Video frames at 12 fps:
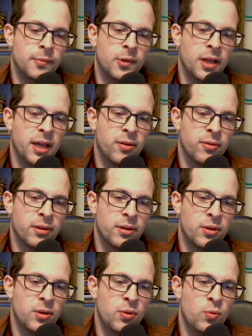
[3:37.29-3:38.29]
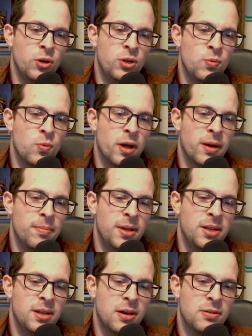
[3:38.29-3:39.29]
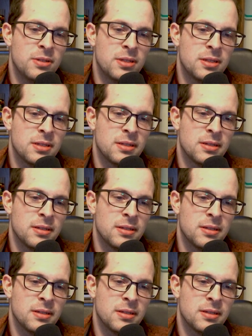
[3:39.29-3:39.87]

Like, would you want to be dosed?